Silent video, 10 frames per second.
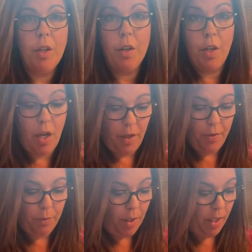curtain on
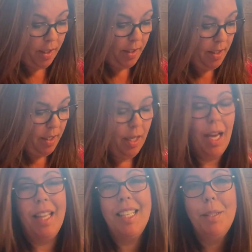the rod.
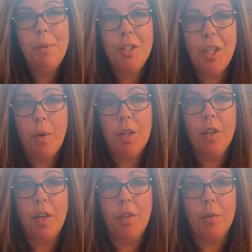I like to put the shower
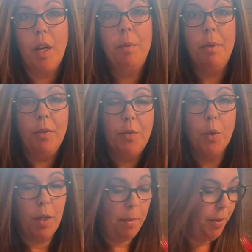curtain on the rod before I